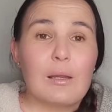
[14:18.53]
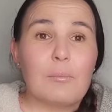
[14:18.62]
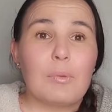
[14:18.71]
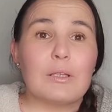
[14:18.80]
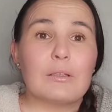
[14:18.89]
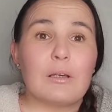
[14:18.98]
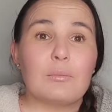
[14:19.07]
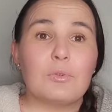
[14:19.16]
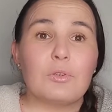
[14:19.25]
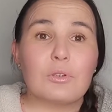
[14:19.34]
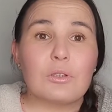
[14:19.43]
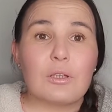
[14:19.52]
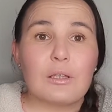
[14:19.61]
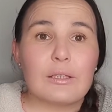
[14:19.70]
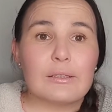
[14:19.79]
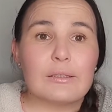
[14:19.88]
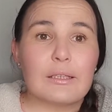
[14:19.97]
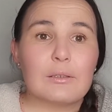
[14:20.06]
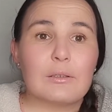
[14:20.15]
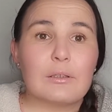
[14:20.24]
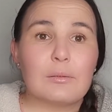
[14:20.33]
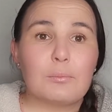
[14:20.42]
but I'm not letting that
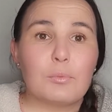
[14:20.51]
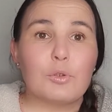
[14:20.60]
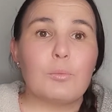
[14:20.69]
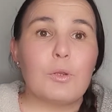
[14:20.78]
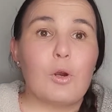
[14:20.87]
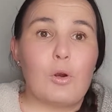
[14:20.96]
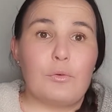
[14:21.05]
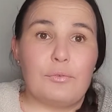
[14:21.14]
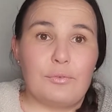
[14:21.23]
put me off.